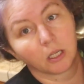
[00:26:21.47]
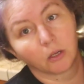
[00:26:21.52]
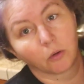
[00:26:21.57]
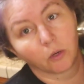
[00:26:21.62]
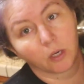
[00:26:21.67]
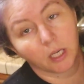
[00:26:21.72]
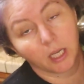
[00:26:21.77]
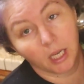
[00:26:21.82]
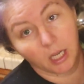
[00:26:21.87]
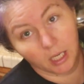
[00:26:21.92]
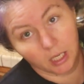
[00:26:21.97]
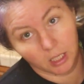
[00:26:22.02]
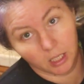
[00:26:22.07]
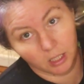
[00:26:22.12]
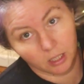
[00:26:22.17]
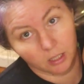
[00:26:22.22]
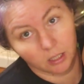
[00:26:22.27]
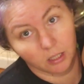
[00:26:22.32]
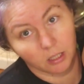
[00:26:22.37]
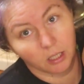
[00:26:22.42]

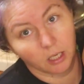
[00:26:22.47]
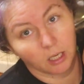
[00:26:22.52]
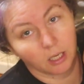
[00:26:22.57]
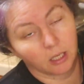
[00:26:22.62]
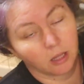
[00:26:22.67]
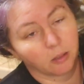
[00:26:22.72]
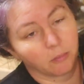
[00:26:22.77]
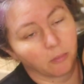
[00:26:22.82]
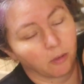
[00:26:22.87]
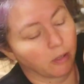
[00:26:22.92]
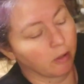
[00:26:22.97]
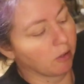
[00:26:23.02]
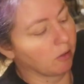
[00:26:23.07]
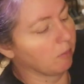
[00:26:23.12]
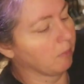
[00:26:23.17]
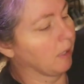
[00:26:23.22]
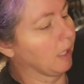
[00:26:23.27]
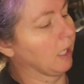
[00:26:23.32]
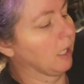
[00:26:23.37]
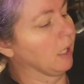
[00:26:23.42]
organic. Okay, the mother
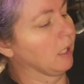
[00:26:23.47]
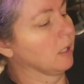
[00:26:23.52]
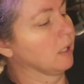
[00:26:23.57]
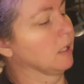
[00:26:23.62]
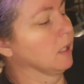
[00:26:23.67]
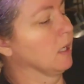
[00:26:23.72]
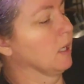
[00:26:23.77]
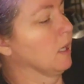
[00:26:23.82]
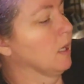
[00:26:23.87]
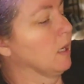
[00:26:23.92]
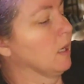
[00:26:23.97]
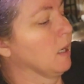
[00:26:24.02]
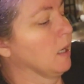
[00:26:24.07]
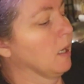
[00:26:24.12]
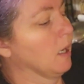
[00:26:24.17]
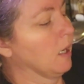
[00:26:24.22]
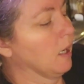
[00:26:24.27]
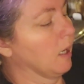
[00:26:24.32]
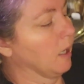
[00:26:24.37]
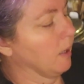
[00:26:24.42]
means
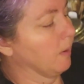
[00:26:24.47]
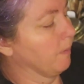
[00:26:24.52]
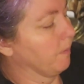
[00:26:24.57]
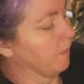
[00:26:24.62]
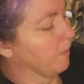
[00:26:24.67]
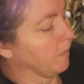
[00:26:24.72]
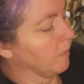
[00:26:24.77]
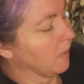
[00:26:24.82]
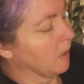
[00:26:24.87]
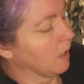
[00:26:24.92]
um,